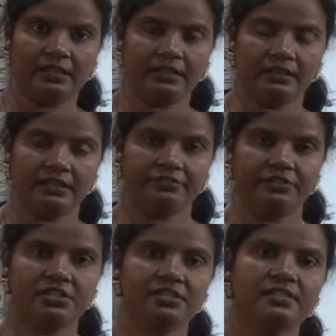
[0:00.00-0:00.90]
earlier
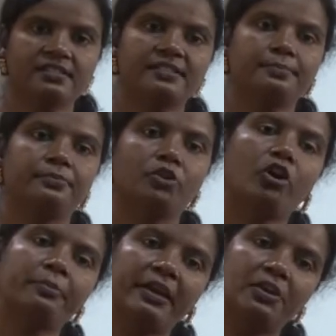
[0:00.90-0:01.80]
definitions it is
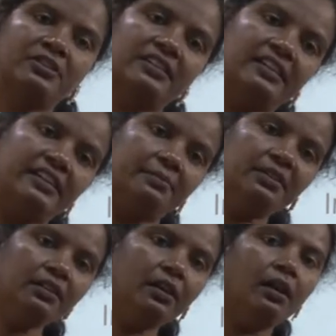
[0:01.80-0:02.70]
non-biodegradable.